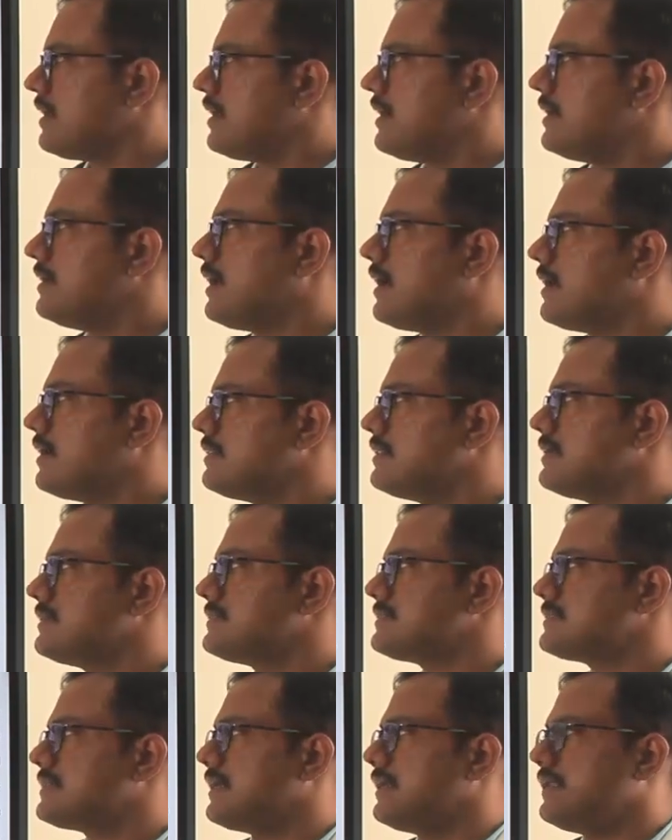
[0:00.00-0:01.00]
In another
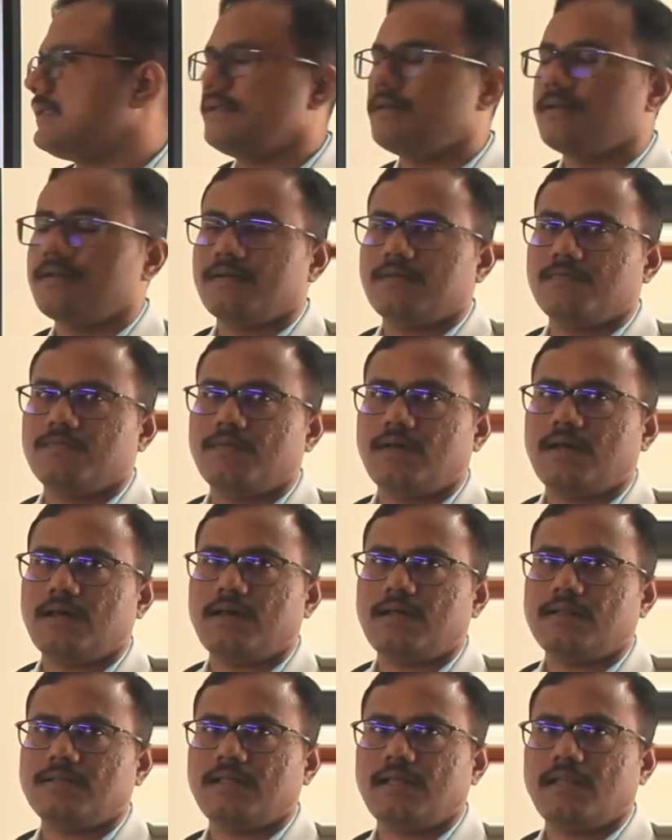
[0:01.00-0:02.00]
study
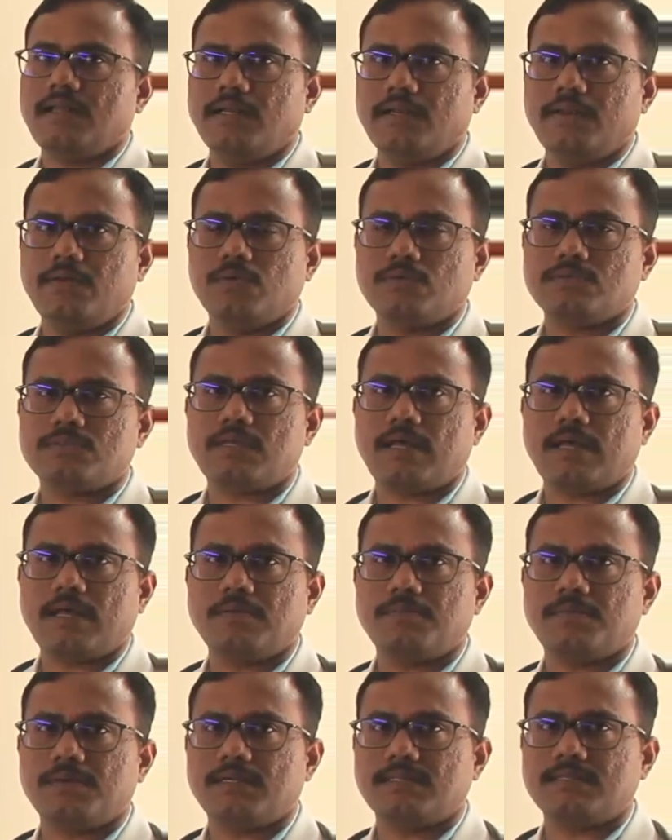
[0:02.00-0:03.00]
where they induced
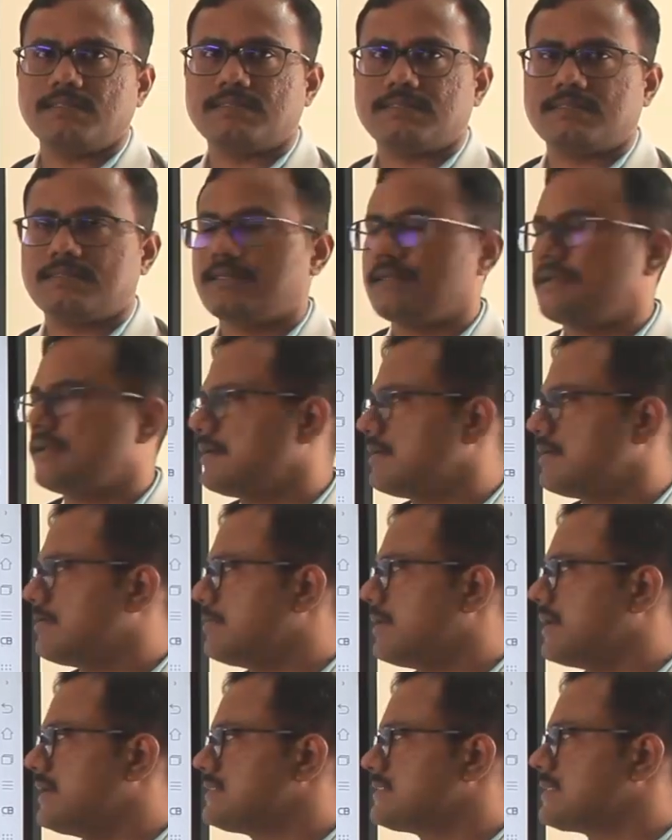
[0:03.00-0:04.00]
diabetes
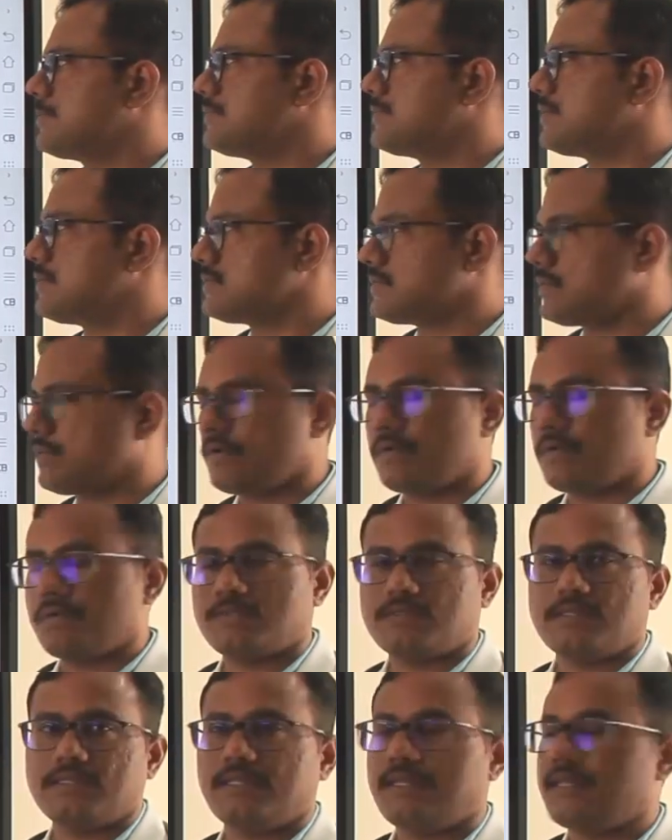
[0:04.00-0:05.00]
by
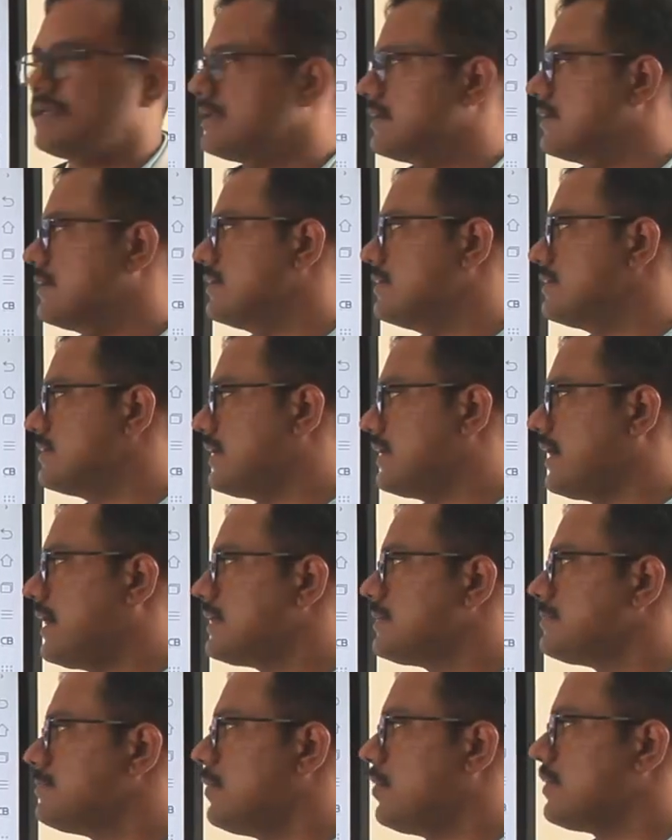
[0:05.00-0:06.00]
streptozotocin in
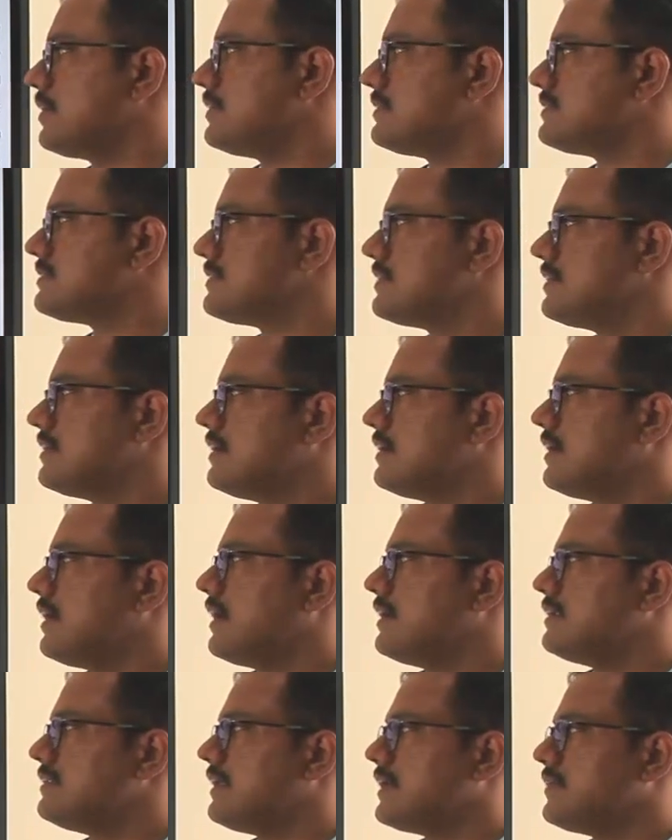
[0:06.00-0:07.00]
rat models,
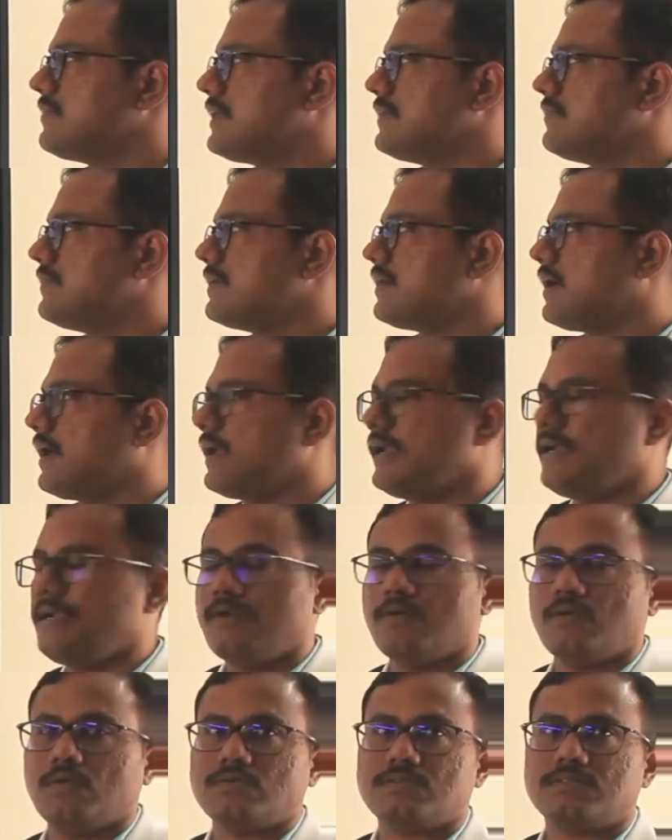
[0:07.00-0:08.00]
and they have given high
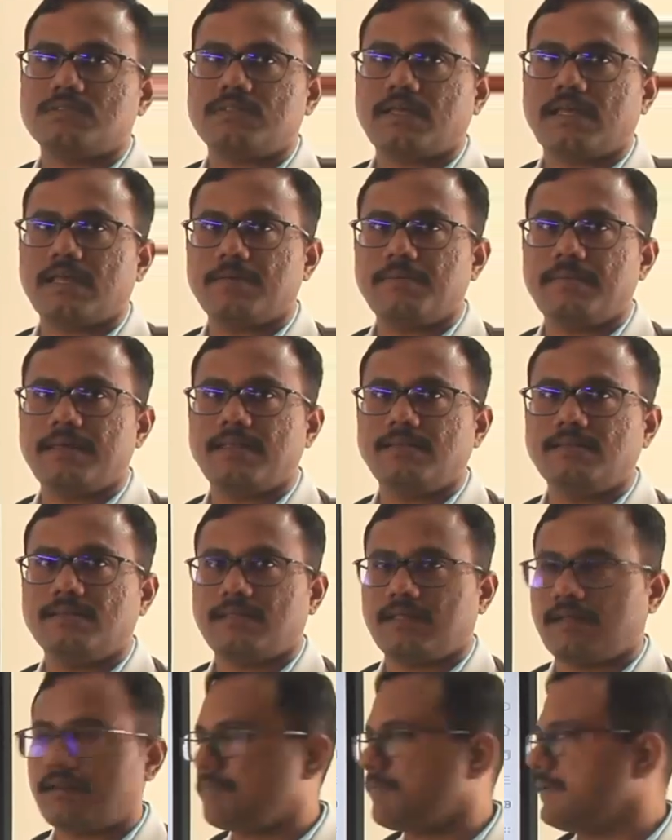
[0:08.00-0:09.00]
dose thiamine
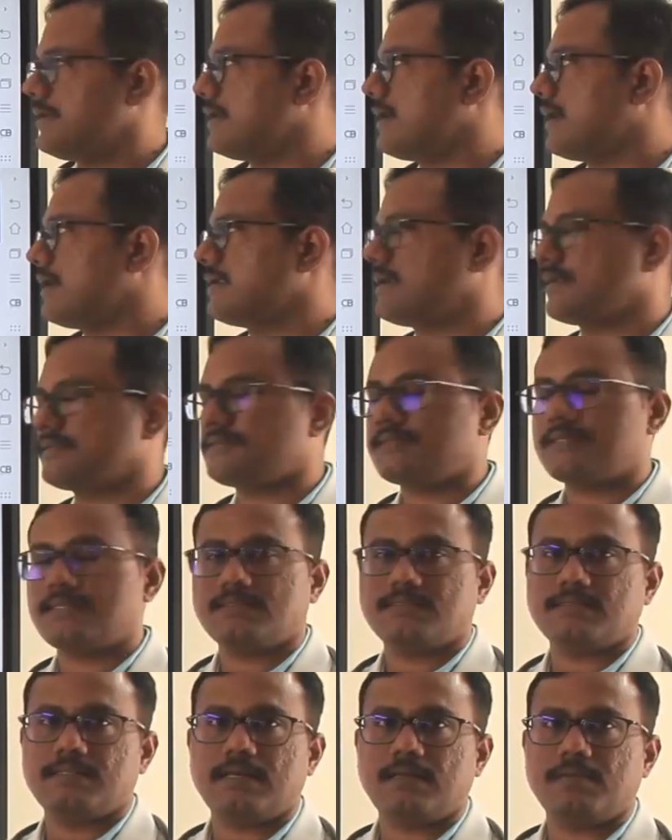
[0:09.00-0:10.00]
therapy and
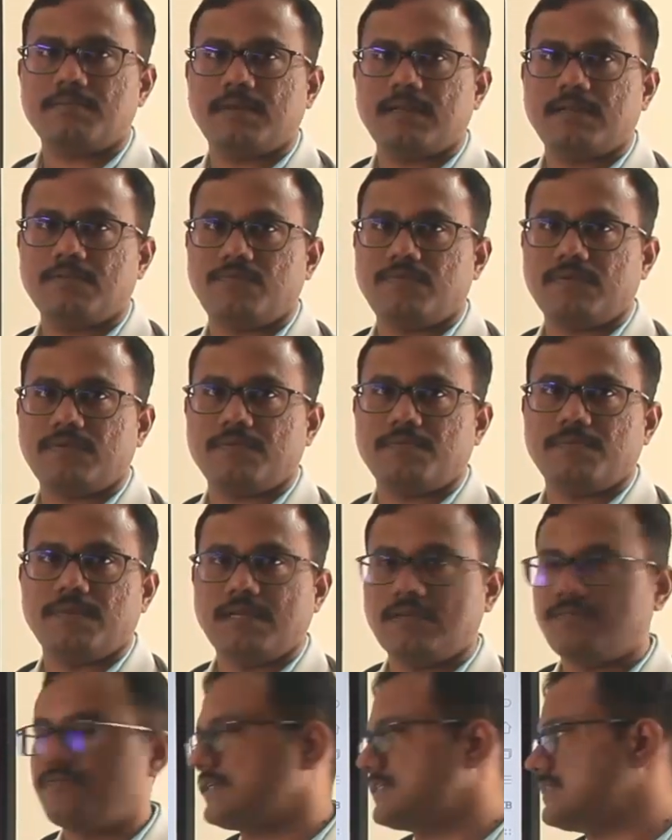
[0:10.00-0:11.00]
assessed their
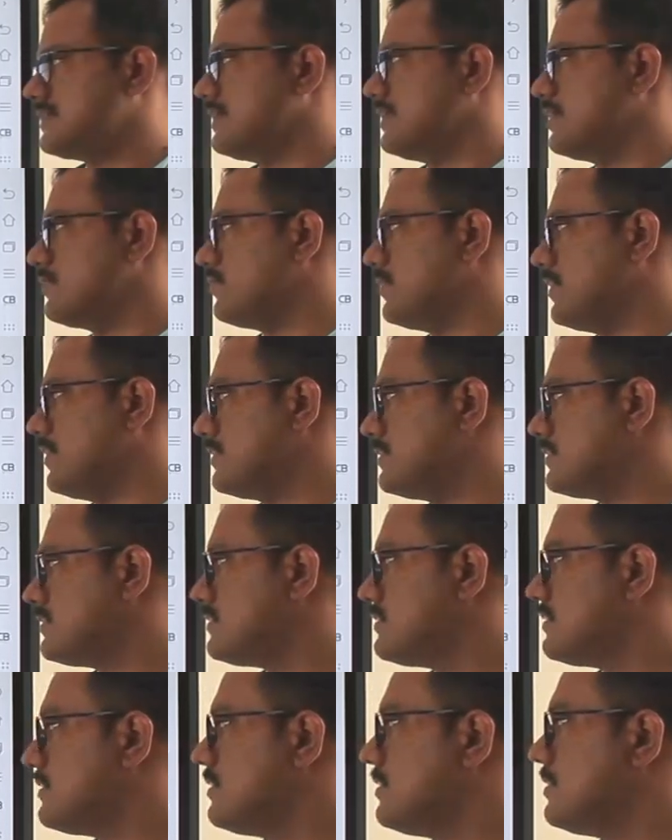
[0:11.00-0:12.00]
beneficial effects.